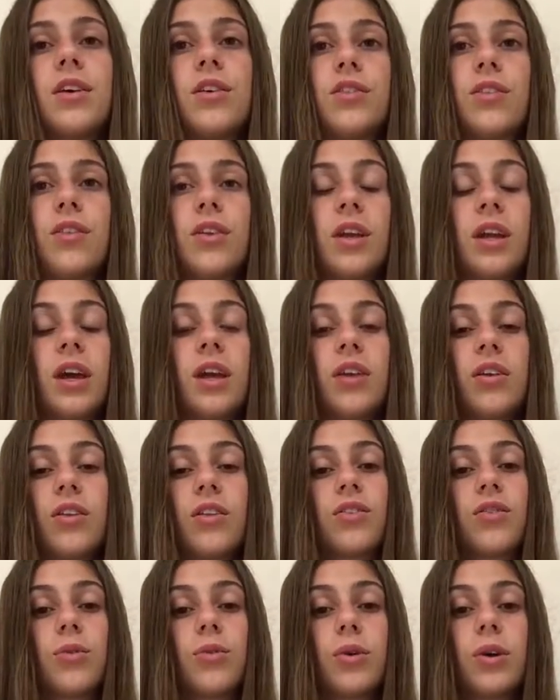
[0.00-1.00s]
So in the end of the
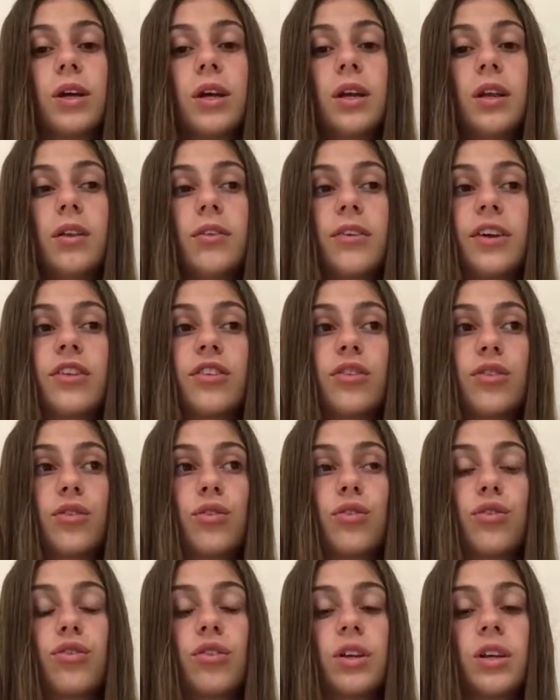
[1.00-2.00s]
story, the
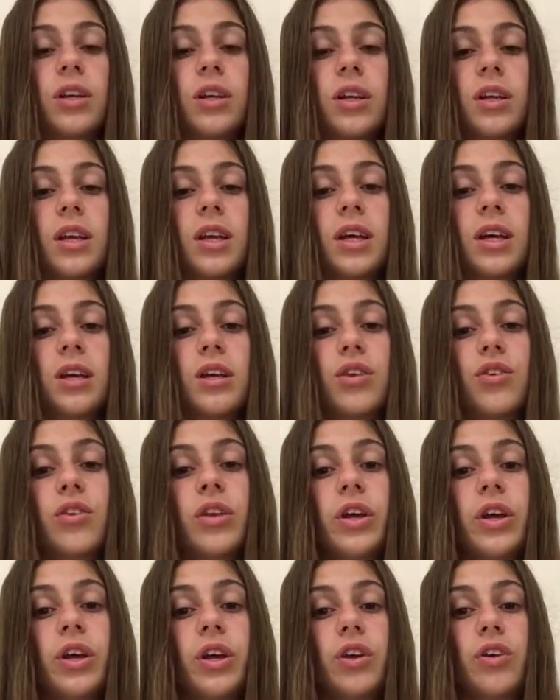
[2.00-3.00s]
resolution is
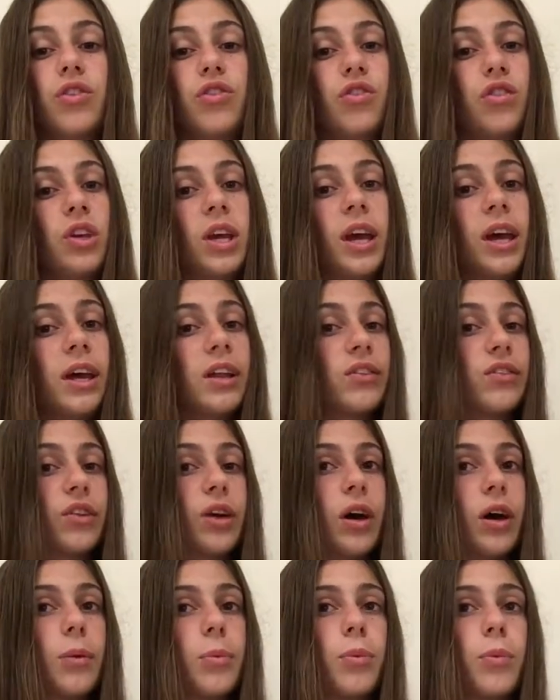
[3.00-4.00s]
she ends
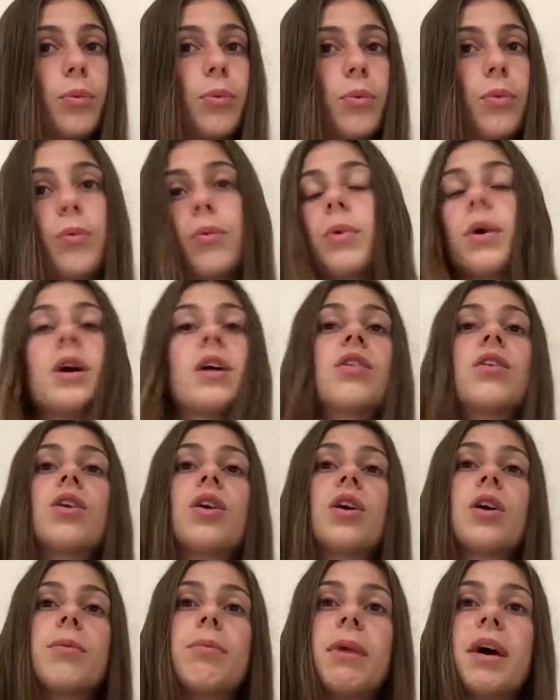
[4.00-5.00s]
up with
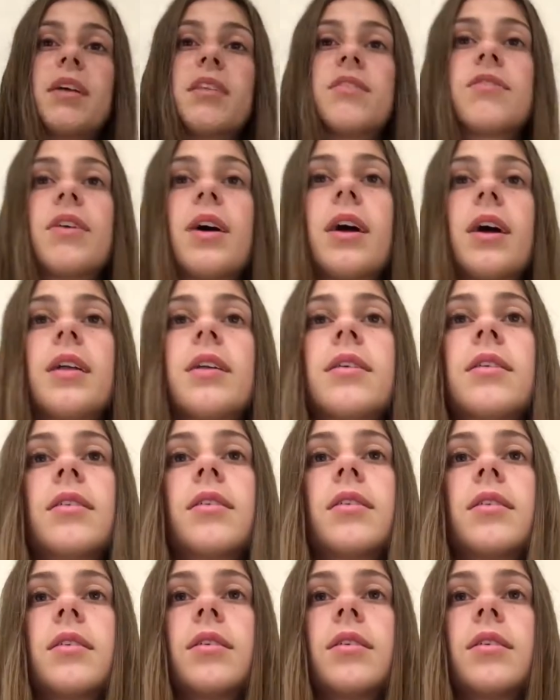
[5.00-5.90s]
her best friend.